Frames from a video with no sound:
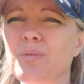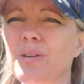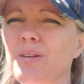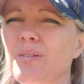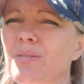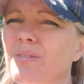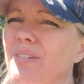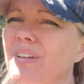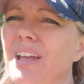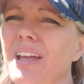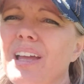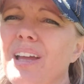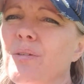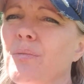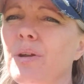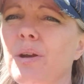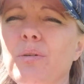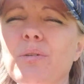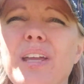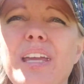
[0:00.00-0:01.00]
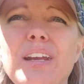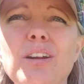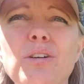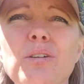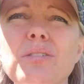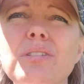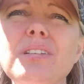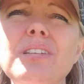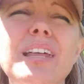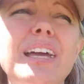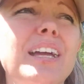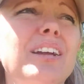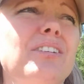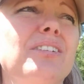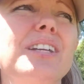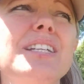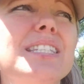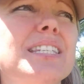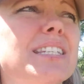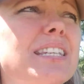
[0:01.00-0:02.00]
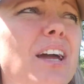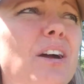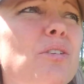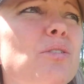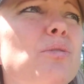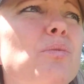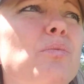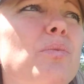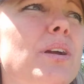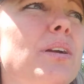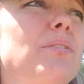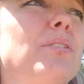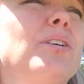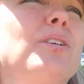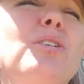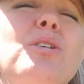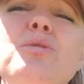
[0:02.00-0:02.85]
We don't get to go to the lake or get to sit down at the river,